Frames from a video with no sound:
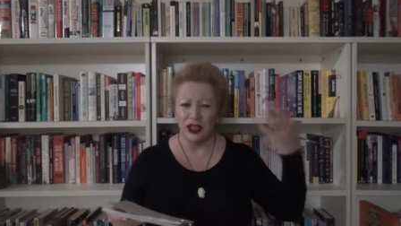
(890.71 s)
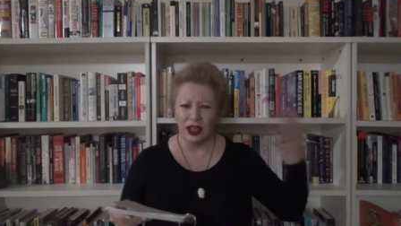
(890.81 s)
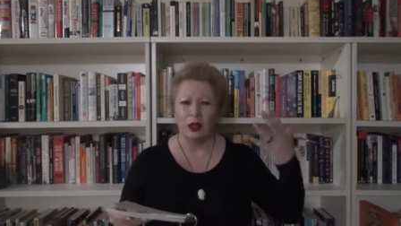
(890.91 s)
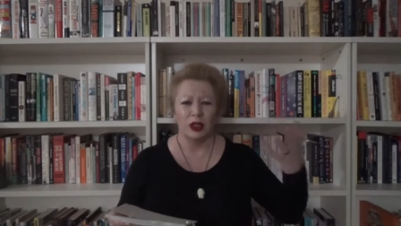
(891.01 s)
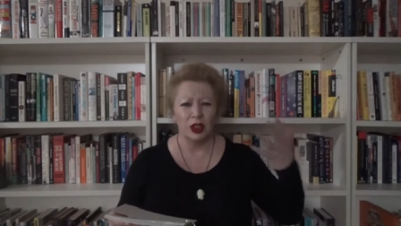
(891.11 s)
I
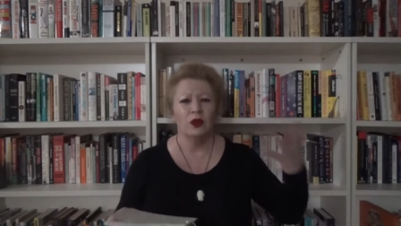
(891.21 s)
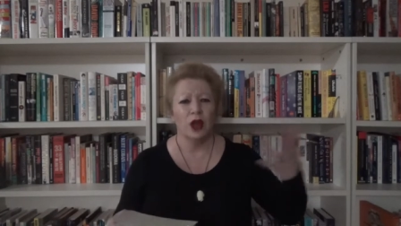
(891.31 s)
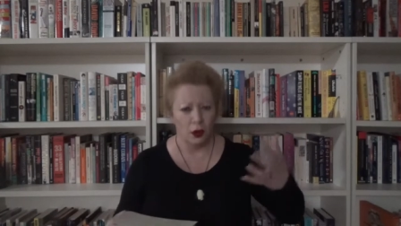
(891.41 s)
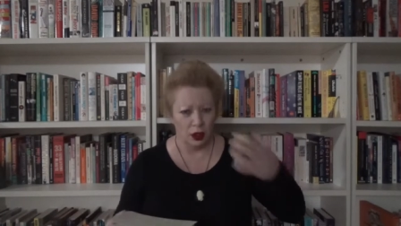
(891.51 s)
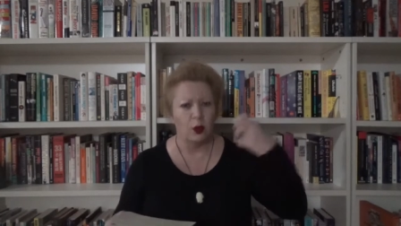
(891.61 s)
think. We do
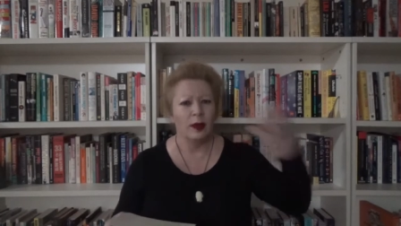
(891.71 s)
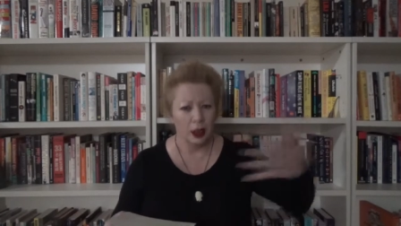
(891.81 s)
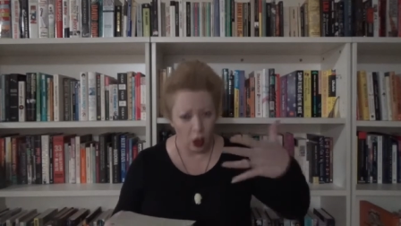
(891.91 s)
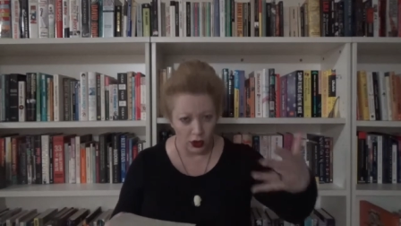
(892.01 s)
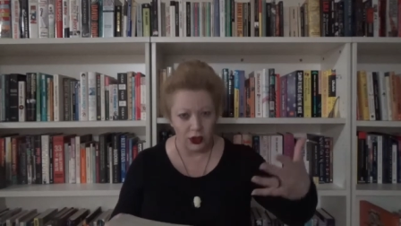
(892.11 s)
know this. We're being
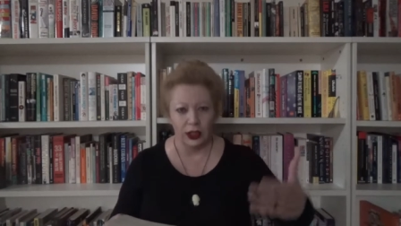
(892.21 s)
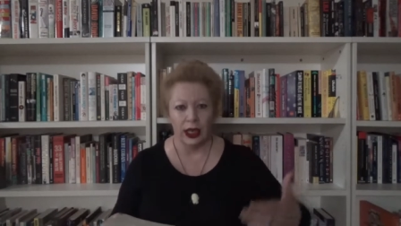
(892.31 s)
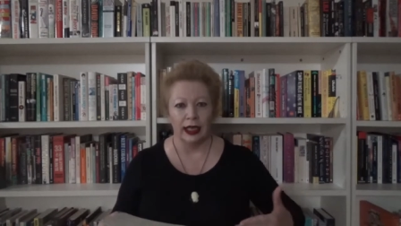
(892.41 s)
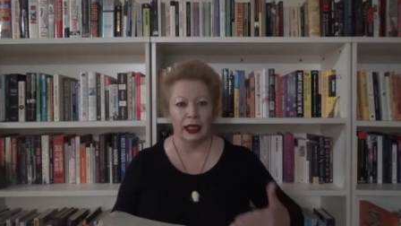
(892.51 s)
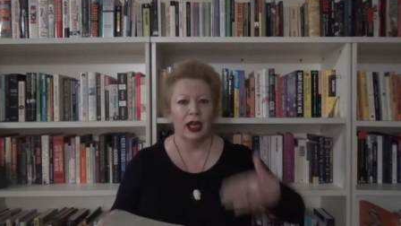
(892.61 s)
honest today.